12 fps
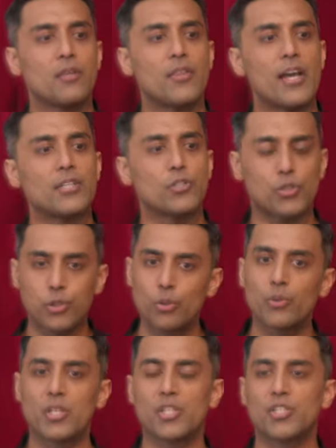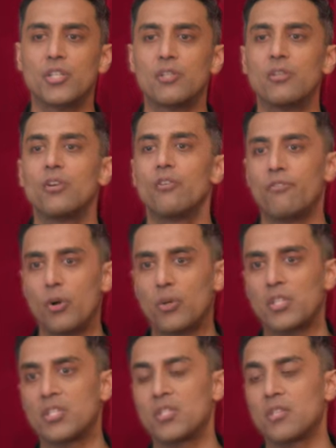that true religion
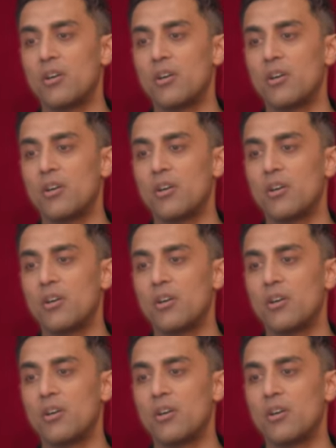focuses